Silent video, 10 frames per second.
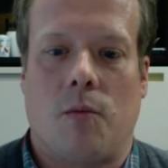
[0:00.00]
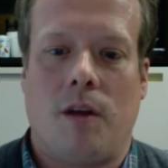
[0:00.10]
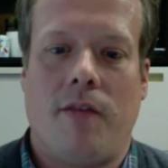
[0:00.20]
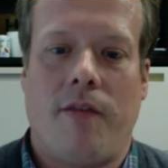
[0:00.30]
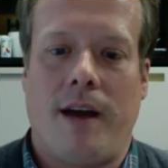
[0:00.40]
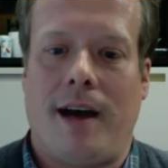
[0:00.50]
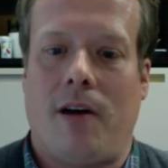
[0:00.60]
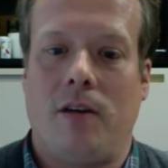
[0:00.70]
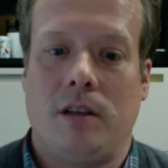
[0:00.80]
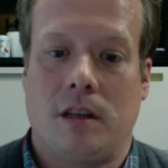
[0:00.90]
we
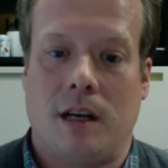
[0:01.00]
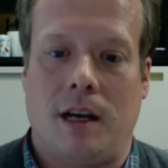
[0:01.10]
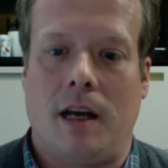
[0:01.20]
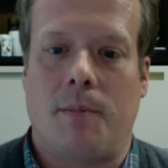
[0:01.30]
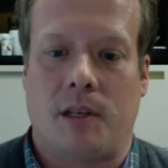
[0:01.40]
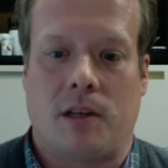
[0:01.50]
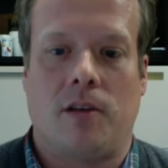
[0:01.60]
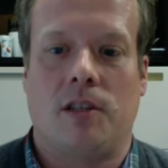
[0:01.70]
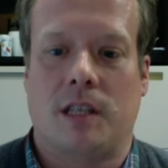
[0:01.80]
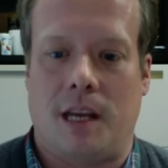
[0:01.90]
found a, a
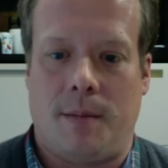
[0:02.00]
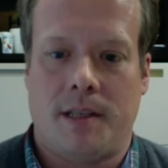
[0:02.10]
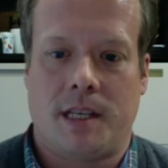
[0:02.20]
particular schema,